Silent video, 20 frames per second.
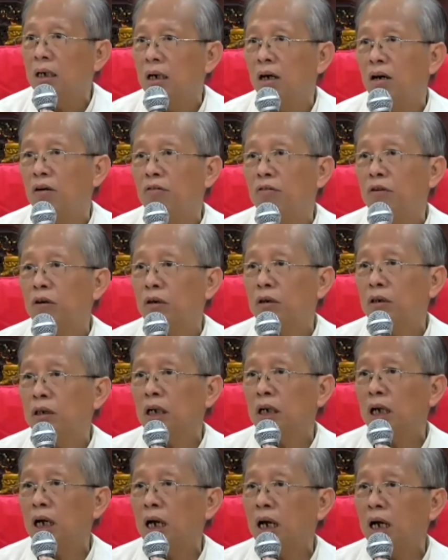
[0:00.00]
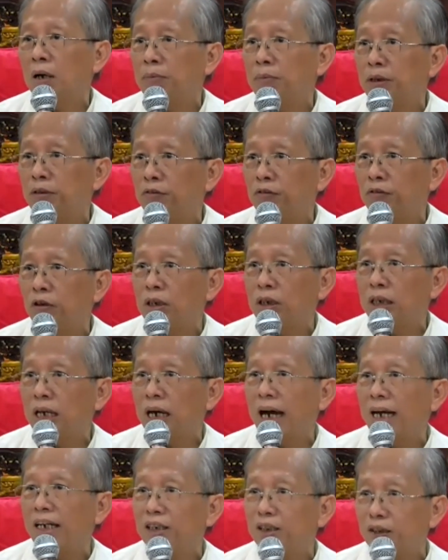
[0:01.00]
Of course lah, before
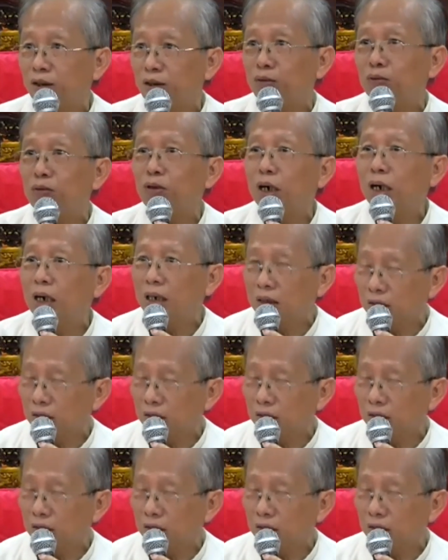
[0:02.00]
the I do,